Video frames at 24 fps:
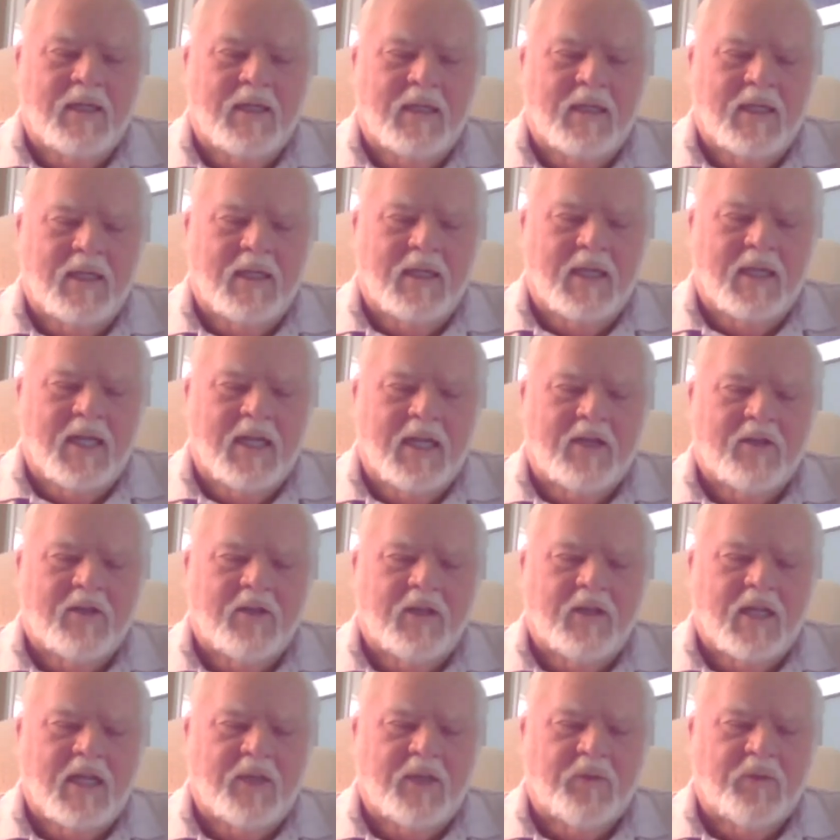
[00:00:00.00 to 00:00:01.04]
Edgar,
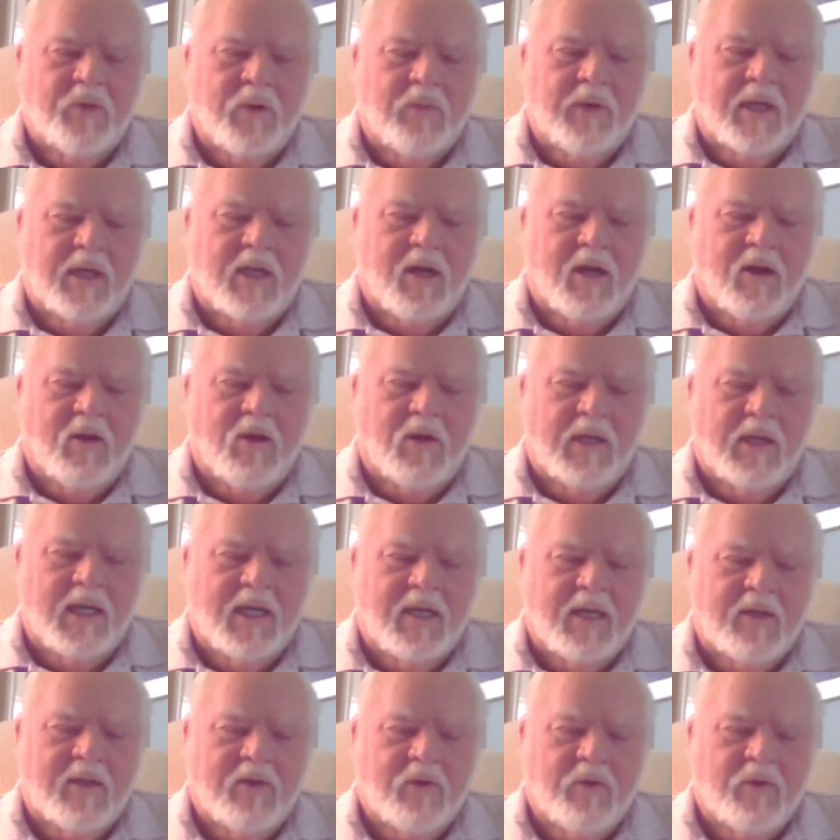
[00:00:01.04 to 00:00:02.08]
that's what we call
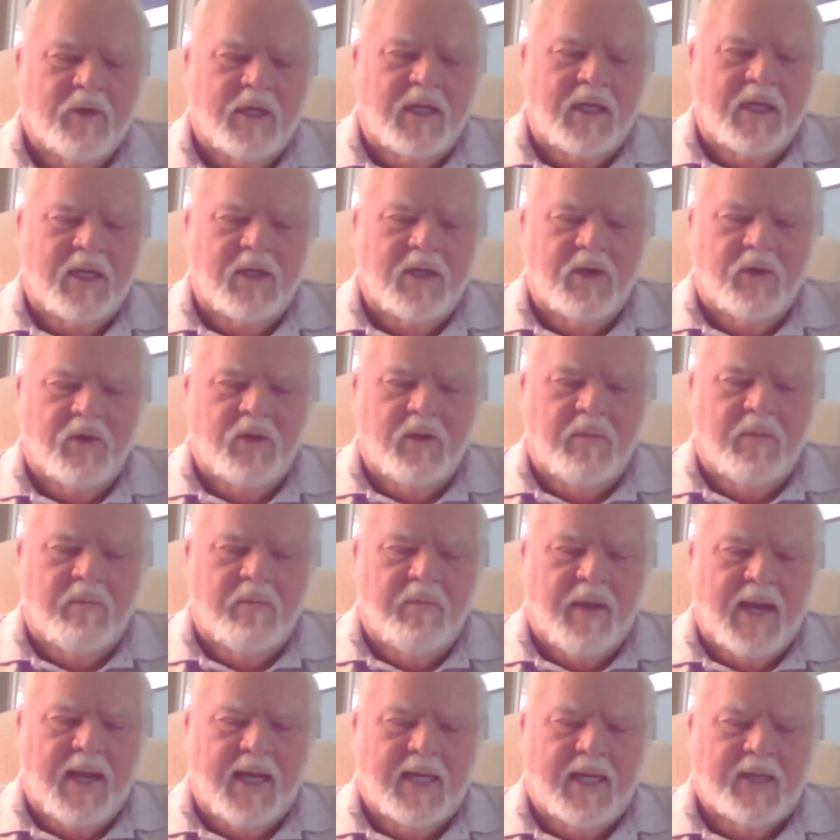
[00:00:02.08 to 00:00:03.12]
Edgar when you do them
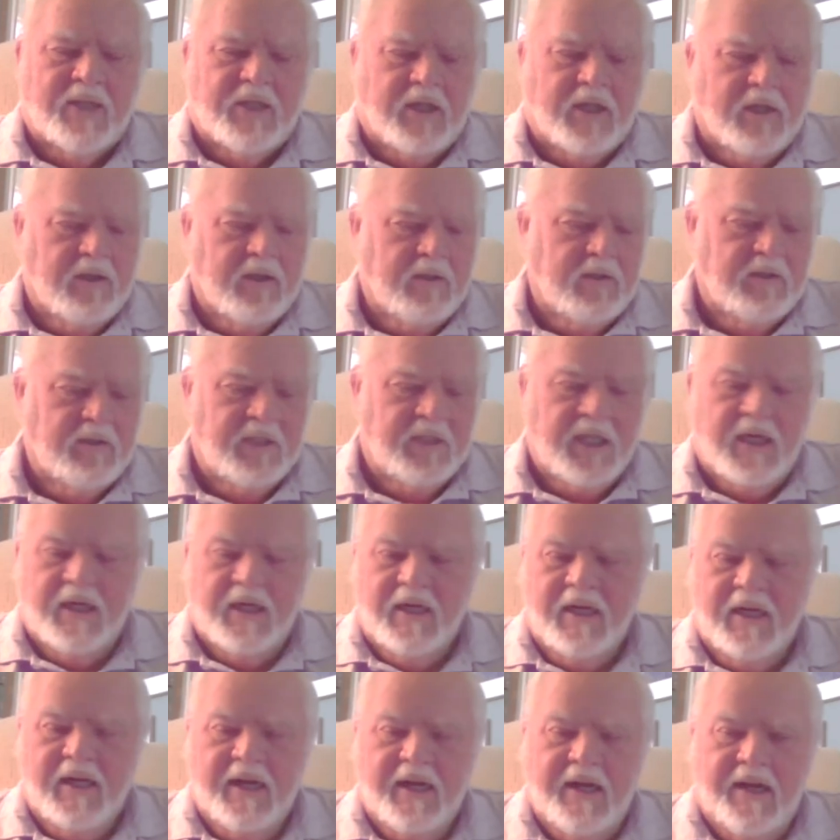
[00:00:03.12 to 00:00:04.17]
bat turns.
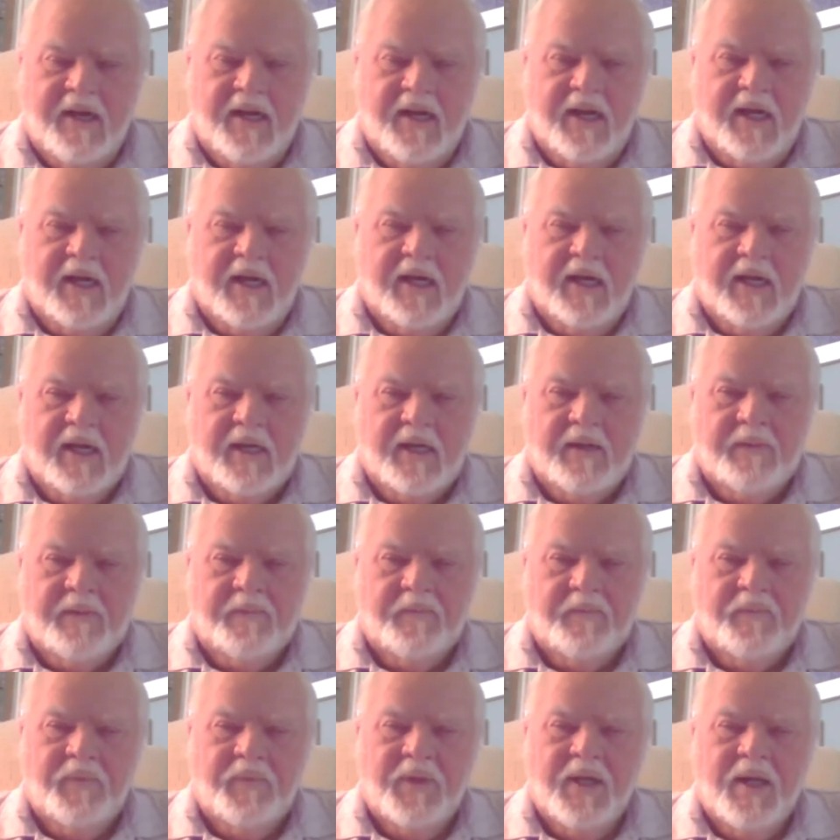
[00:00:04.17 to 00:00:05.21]
Uh,
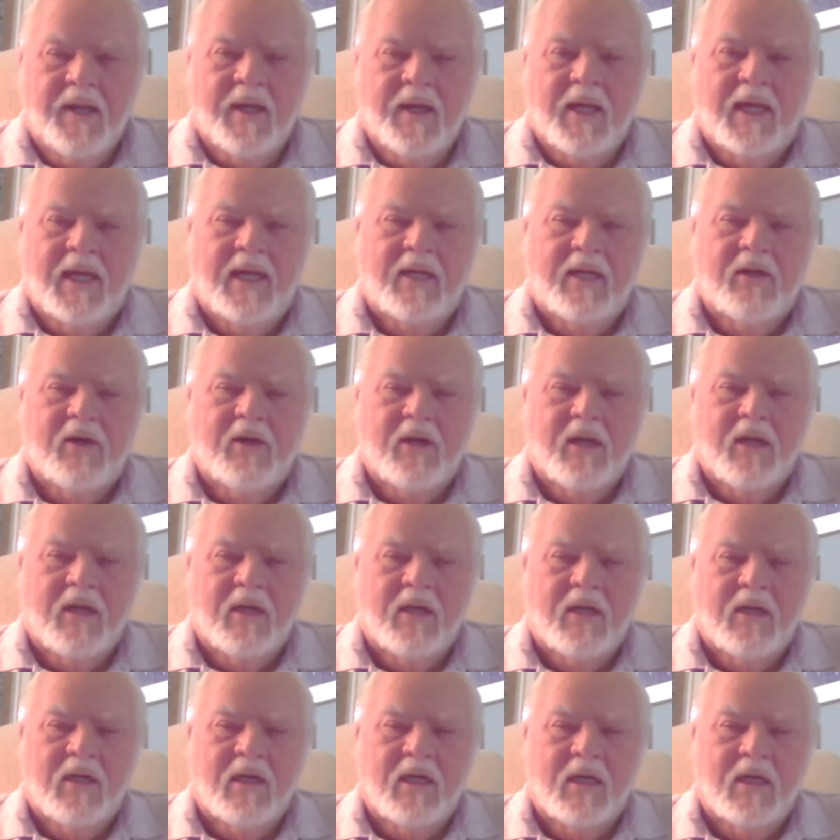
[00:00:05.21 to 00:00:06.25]
Edgar
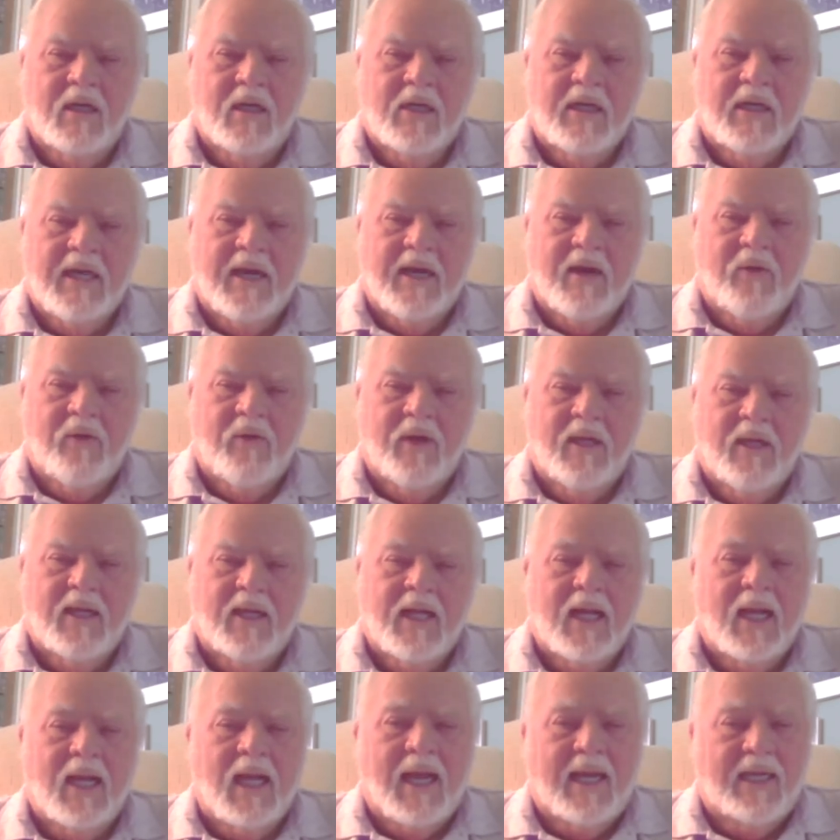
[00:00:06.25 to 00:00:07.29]
I hung out with,
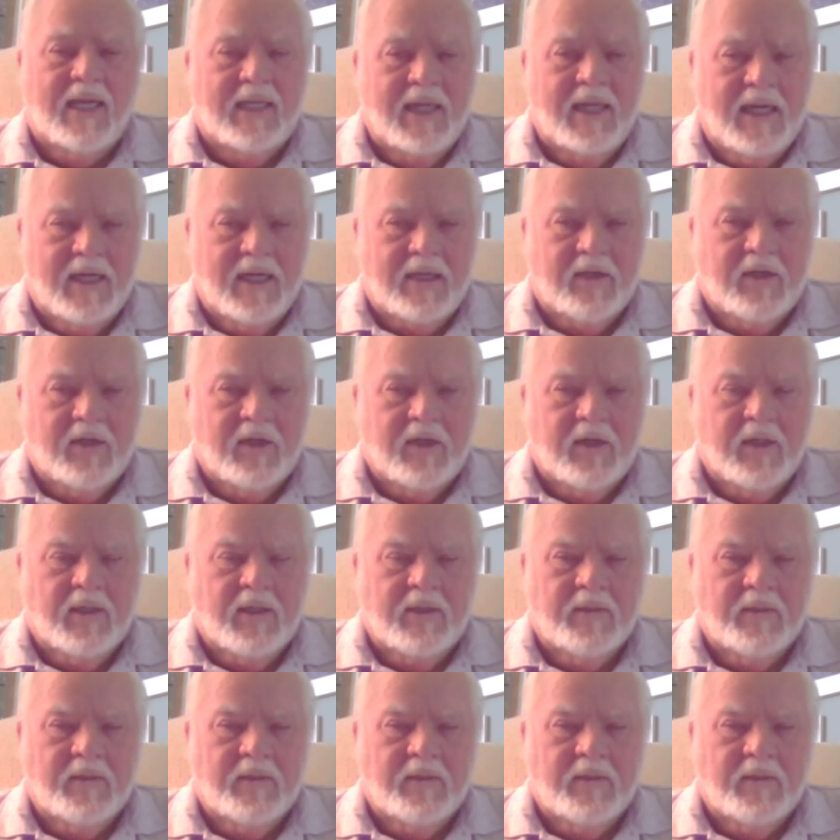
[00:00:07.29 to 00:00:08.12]
I liked Edgar.